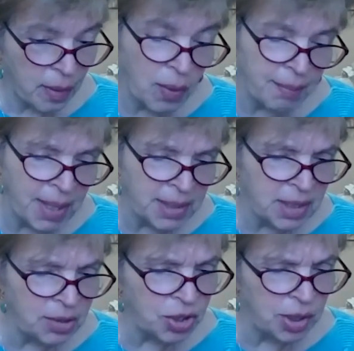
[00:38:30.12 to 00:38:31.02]
Well, I'm not
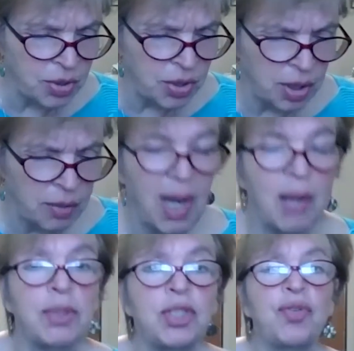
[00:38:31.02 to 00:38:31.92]
teaching it to you.
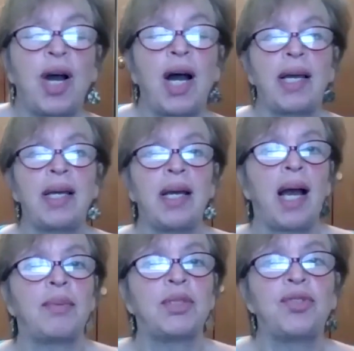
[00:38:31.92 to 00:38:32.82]
I will try.
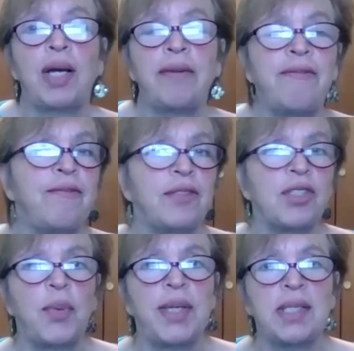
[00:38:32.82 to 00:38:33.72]
I will try to
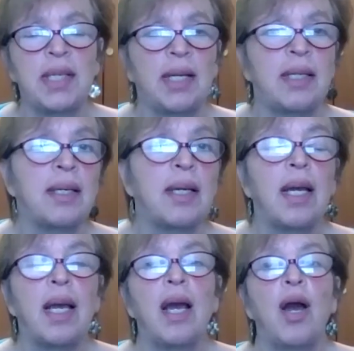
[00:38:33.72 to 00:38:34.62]
squeeze it in.
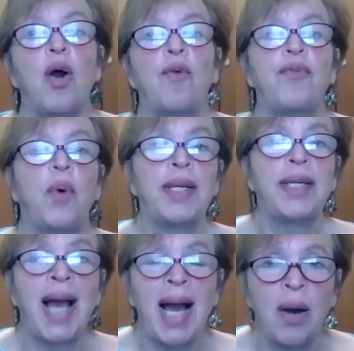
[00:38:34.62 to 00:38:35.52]
For
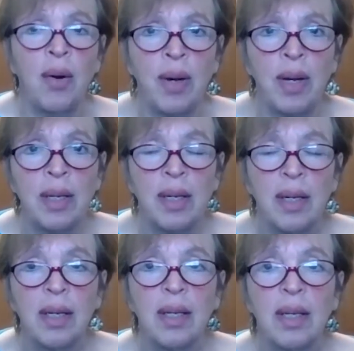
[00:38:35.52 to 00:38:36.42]
now,
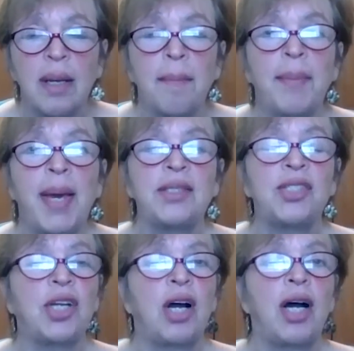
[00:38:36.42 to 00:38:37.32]

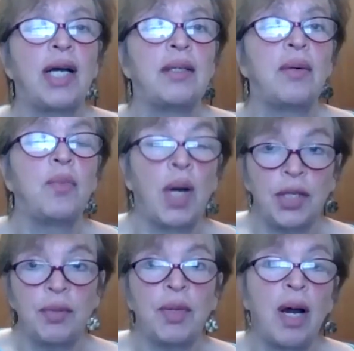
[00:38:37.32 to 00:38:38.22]
based on what
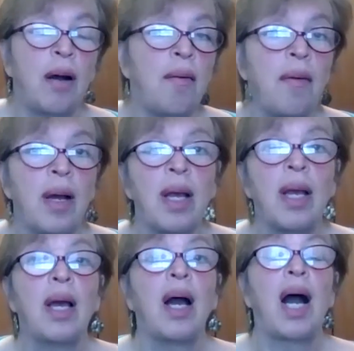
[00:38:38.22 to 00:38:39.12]
you know,
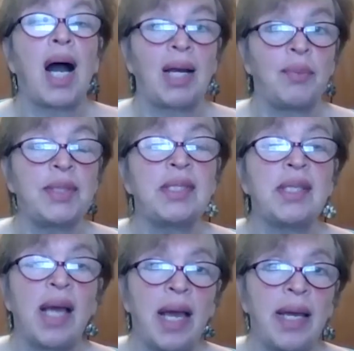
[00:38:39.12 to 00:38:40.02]
I would
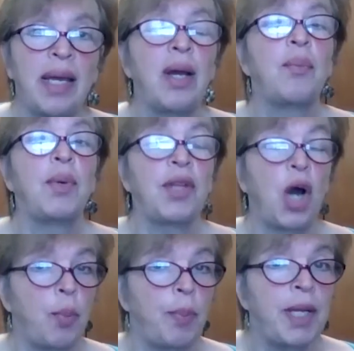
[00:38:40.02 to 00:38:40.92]
say with
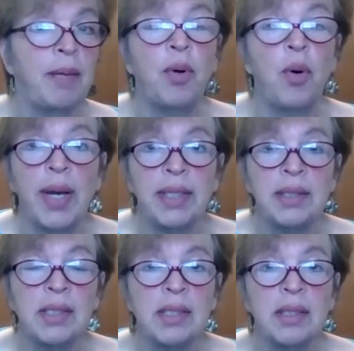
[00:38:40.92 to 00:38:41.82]
opening
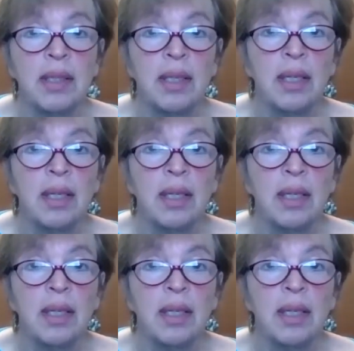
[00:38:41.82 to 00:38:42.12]
points